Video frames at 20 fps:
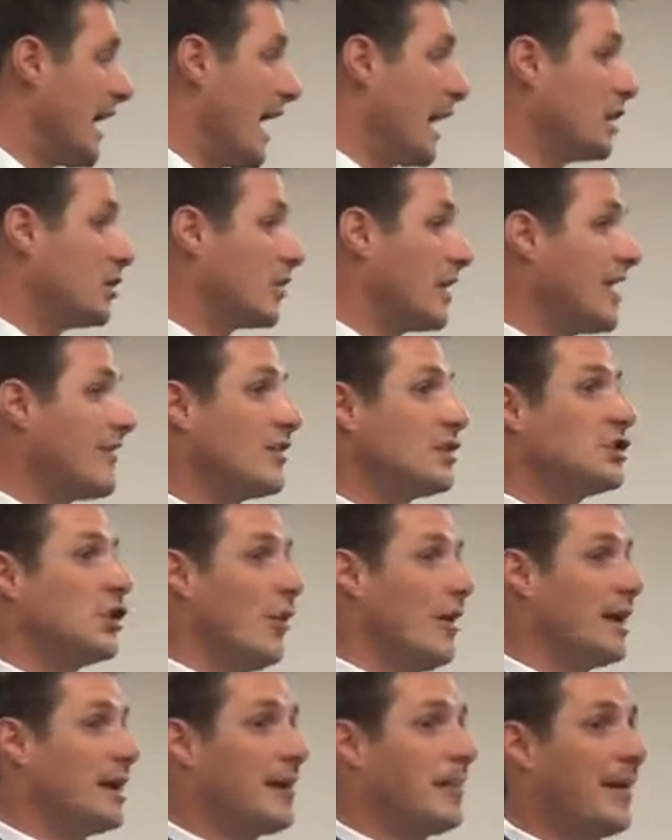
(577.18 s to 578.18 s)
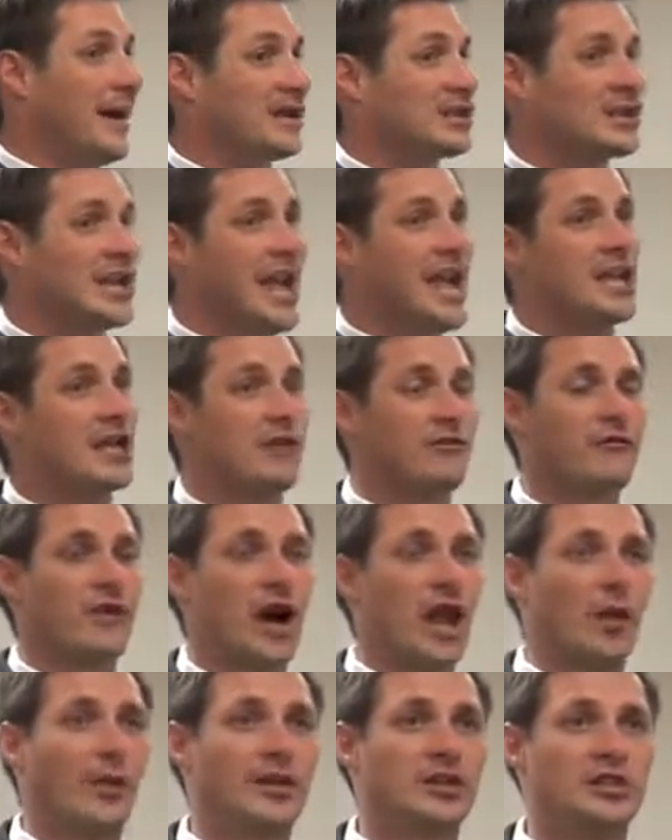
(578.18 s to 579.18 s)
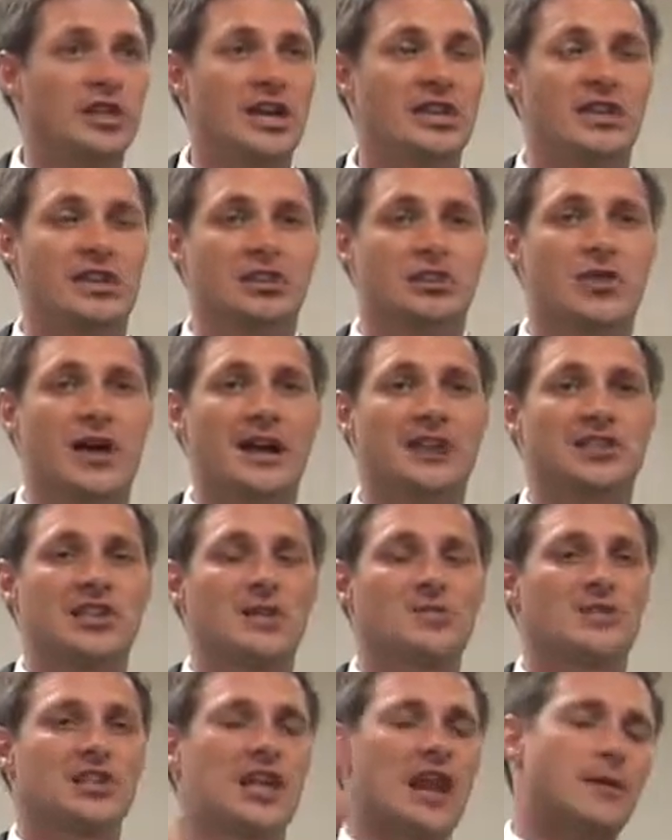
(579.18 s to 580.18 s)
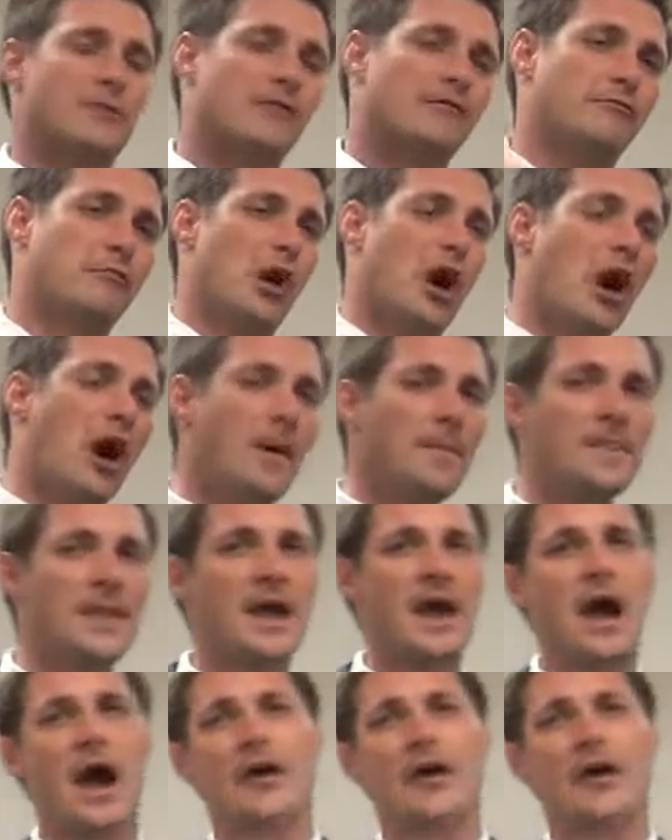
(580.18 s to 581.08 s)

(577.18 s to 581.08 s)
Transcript: And you're even doing it by saying you're following Jesus Christ. Some said, I'm of Paul.